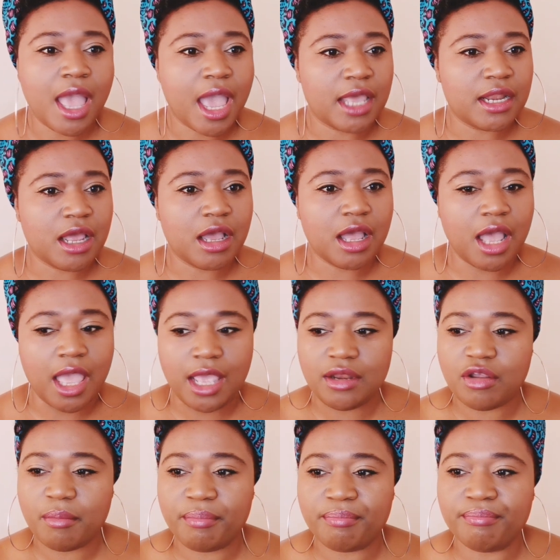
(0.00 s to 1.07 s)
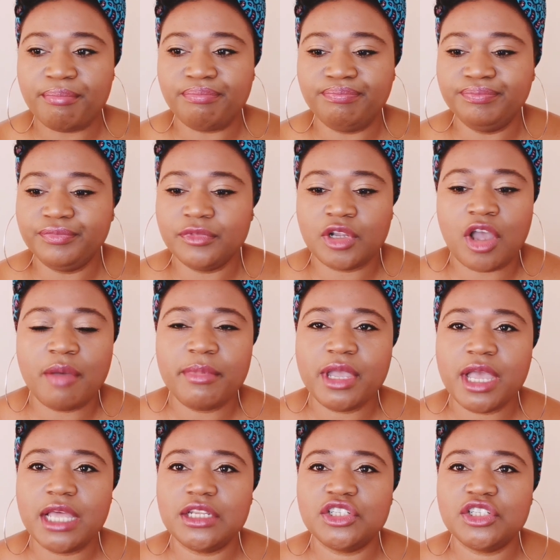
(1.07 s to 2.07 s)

and I end up coming out